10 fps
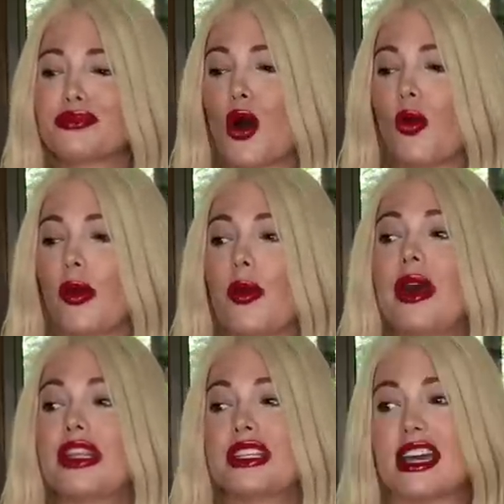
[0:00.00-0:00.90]
When we went
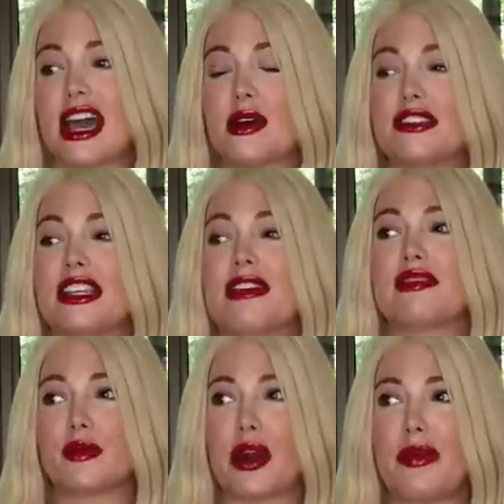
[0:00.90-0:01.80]
into the house, they gave us
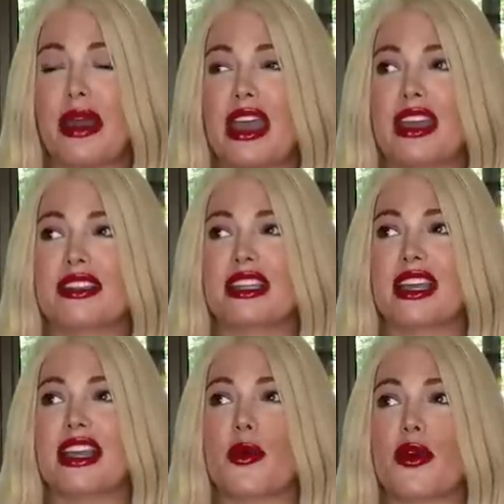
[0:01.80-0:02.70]
spray paint
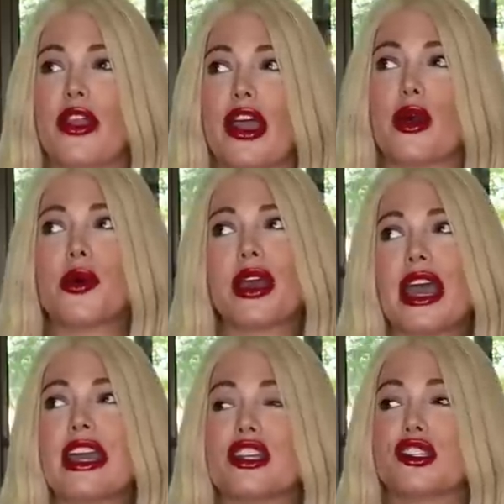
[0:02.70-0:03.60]
and they were like,
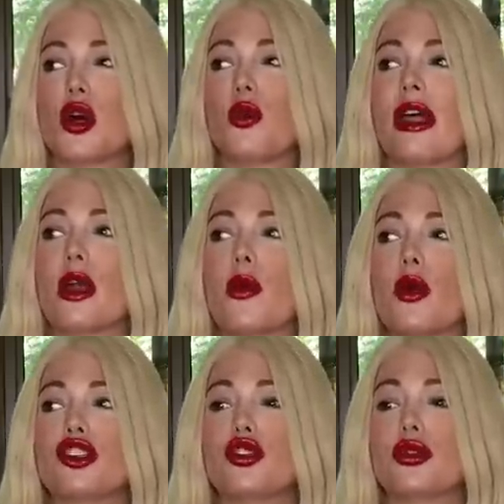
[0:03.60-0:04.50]
okay, so like, we
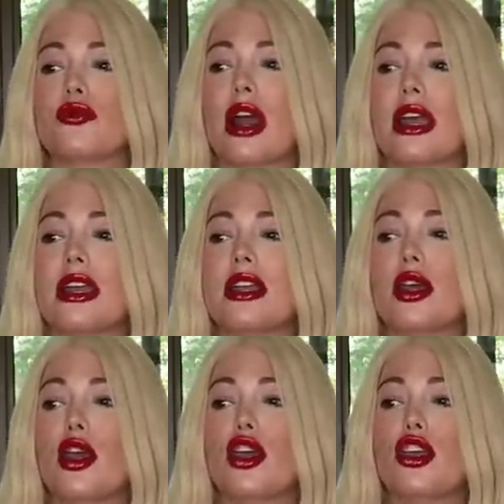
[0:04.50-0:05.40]
want you to write,
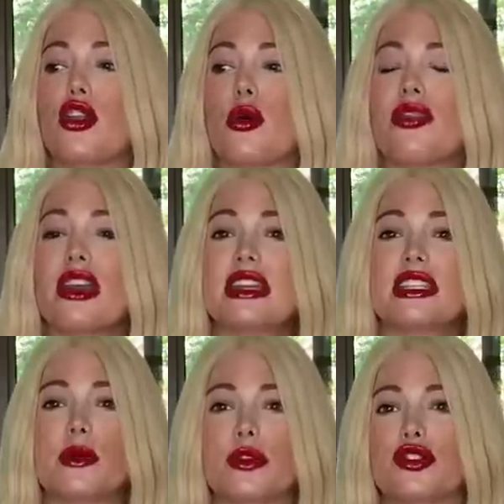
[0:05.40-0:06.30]
you know, this,
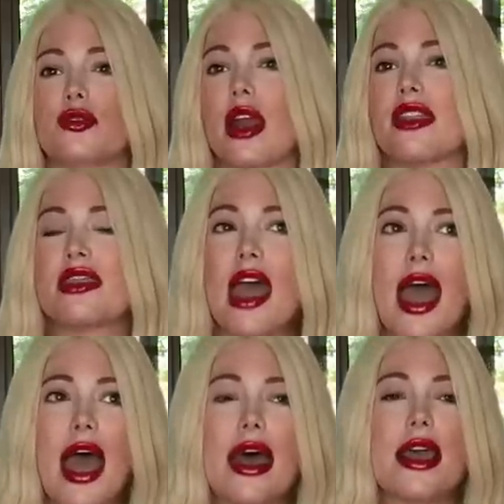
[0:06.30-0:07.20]
and we want you to write
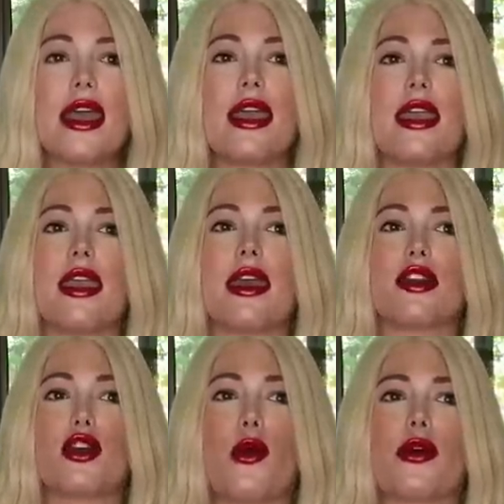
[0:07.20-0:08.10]
that and
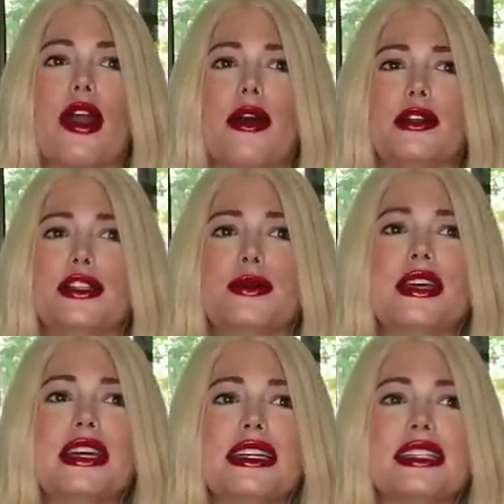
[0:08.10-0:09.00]
go around and do
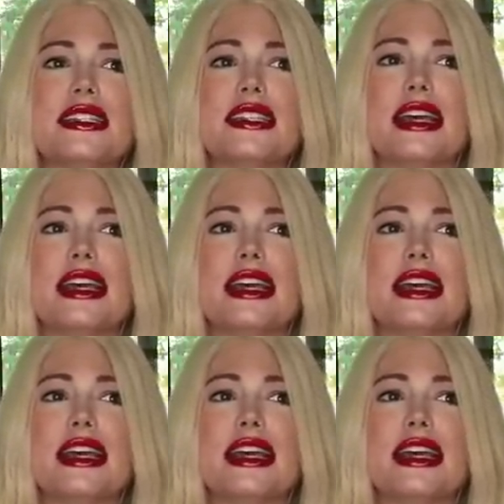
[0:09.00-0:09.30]
this.